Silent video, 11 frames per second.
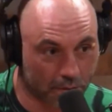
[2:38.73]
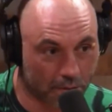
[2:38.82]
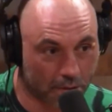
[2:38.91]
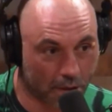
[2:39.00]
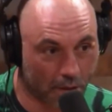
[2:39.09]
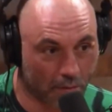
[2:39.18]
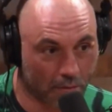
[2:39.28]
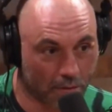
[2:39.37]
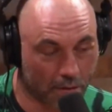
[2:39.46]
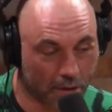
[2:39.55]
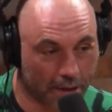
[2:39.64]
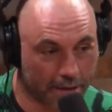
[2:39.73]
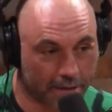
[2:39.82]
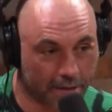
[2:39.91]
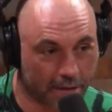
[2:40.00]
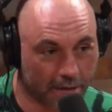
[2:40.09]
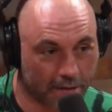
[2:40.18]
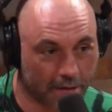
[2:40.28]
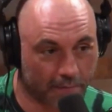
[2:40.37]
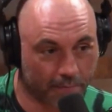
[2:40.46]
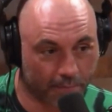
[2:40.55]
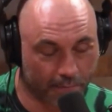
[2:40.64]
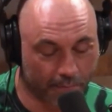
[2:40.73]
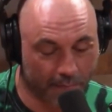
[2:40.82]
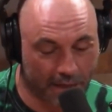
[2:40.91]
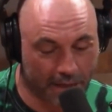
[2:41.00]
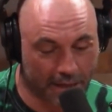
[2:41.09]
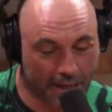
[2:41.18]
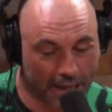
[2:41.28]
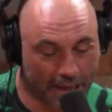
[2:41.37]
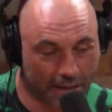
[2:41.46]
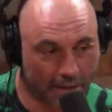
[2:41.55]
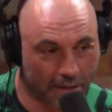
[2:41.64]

So, like, to mitigate